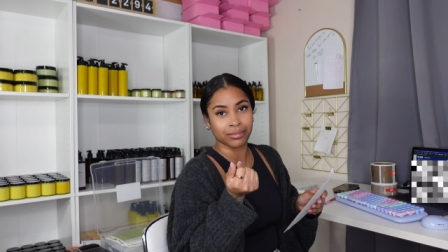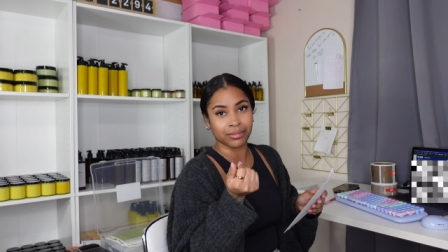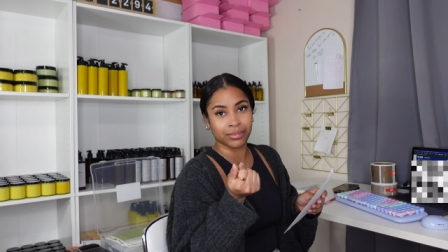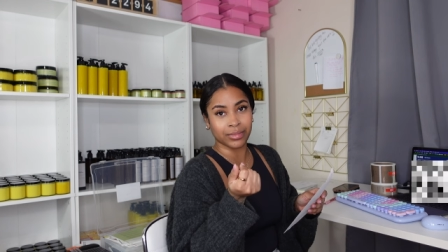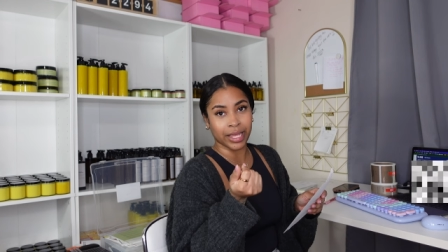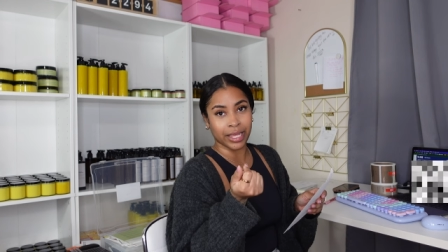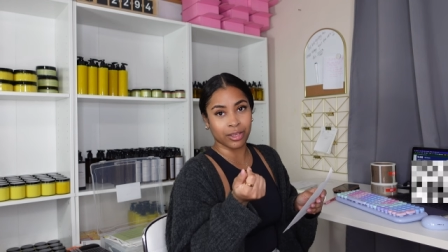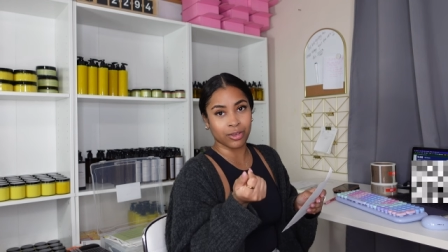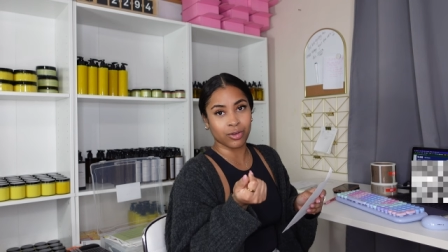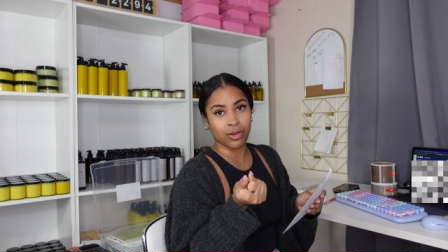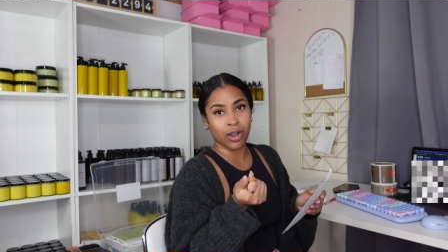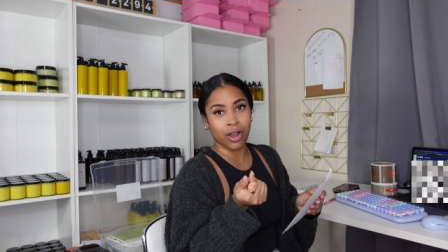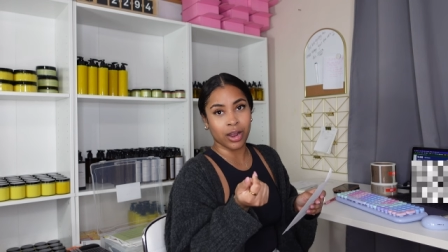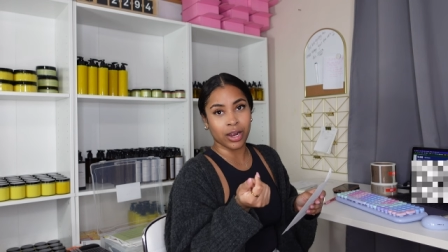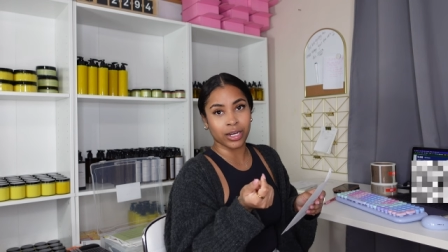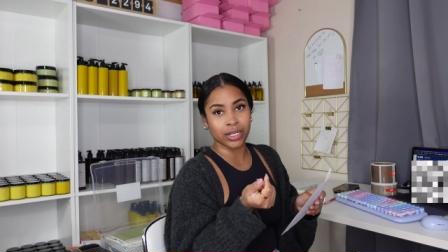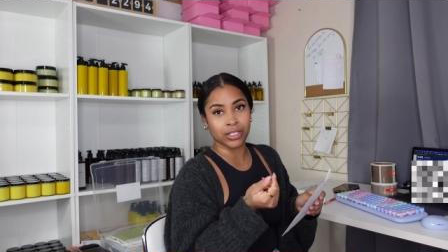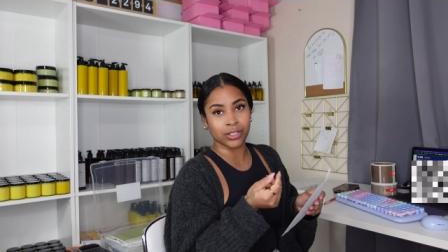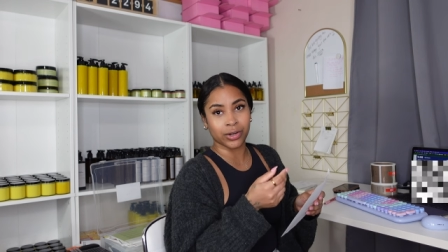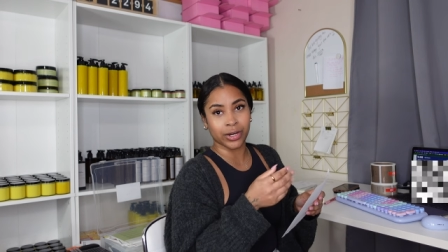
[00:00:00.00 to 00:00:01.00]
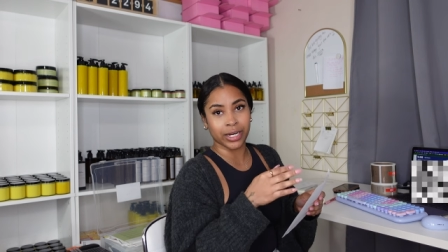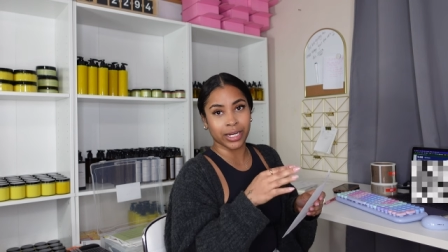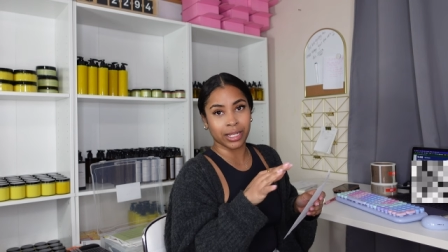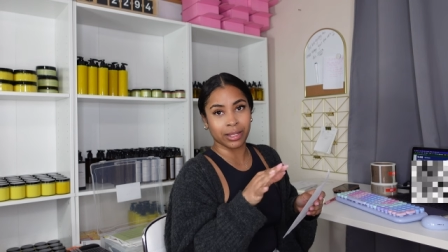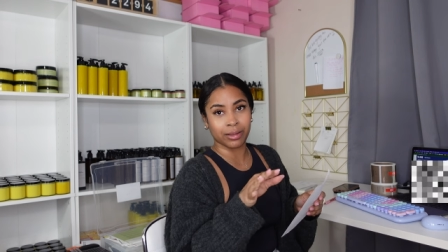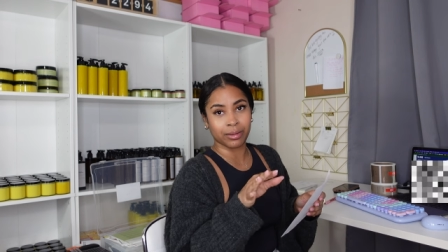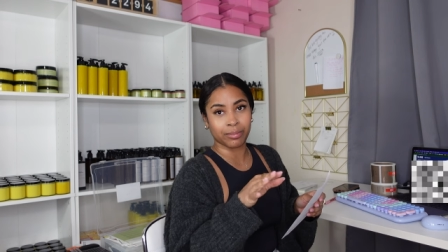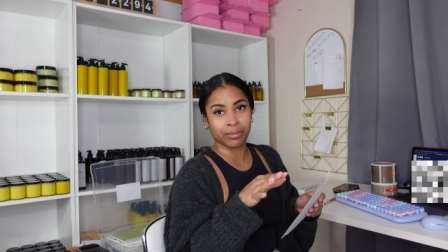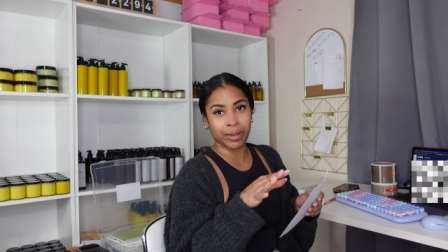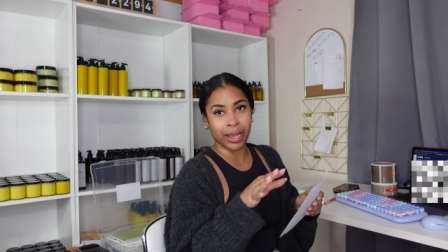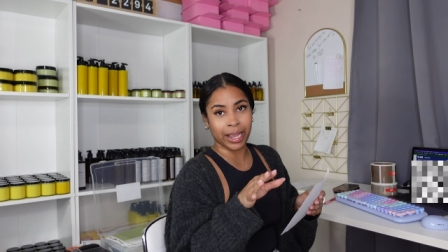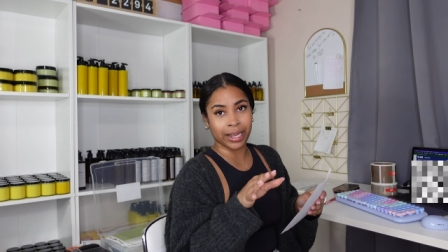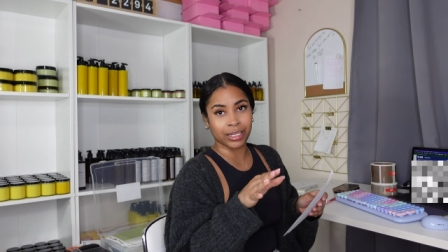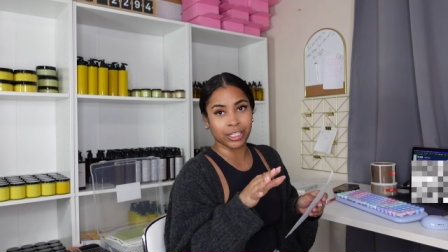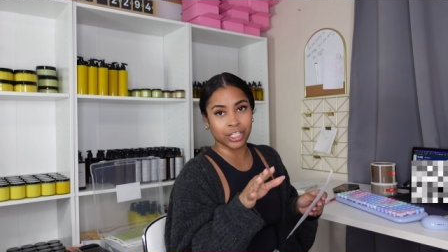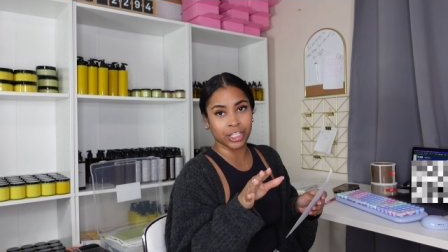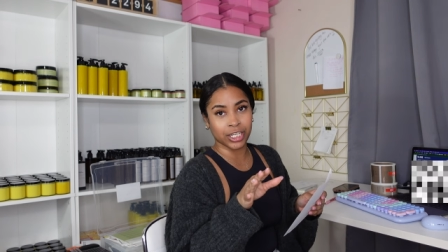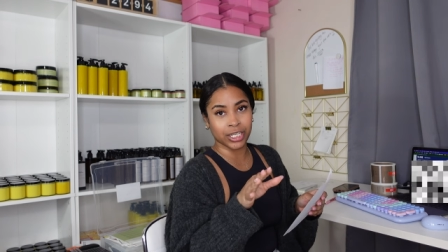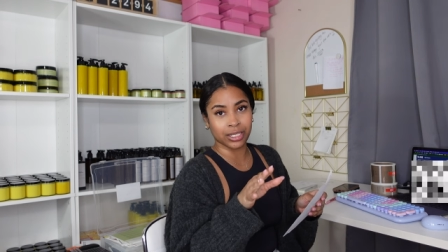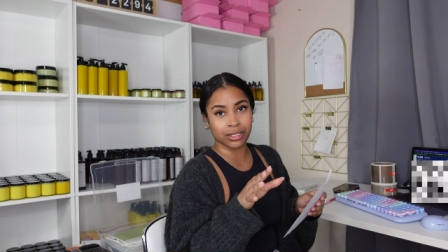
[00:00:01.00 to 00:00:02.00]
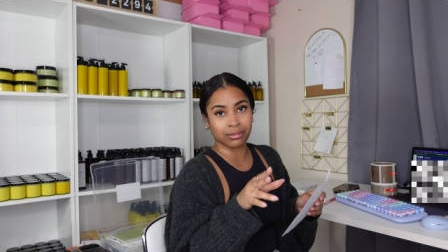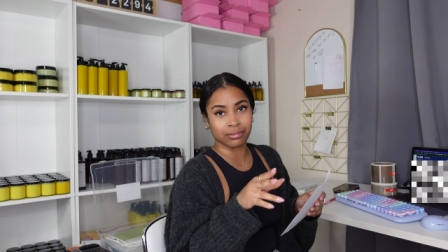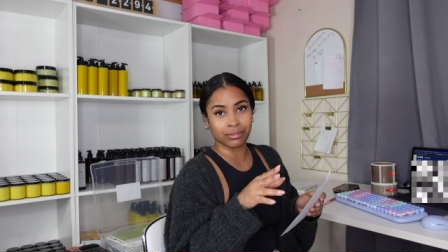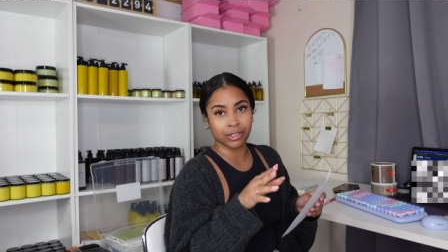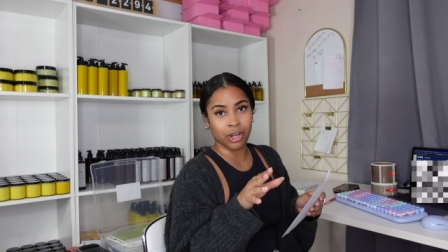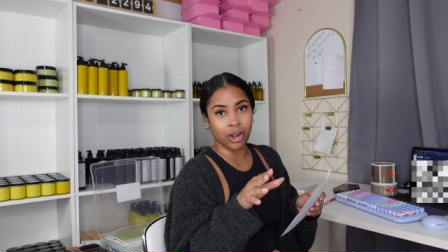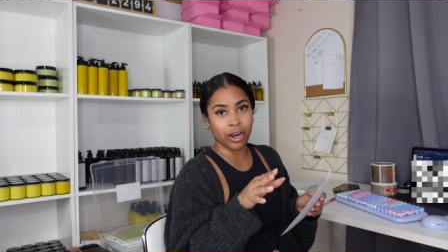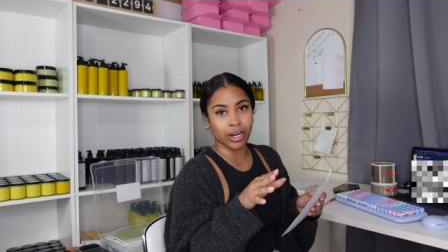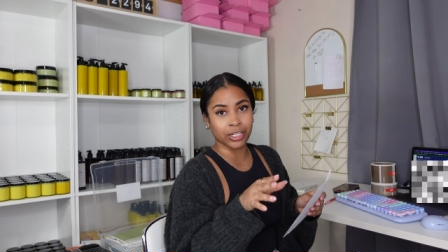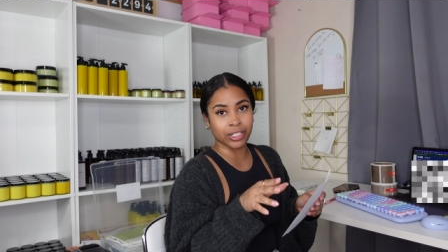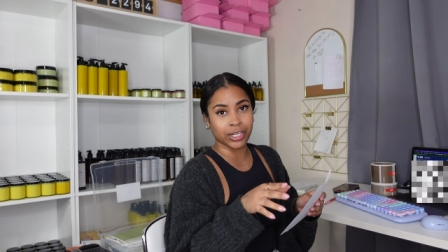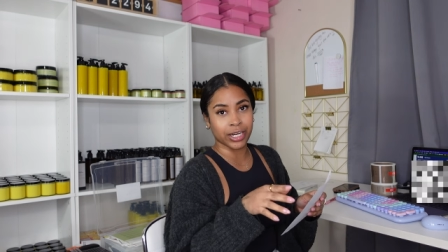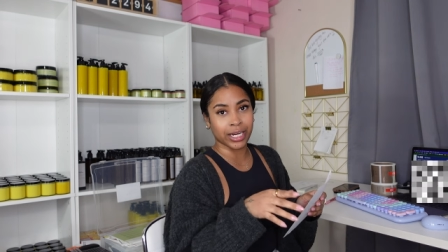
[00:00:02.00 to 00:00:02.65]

thank you cards or any packaging cards or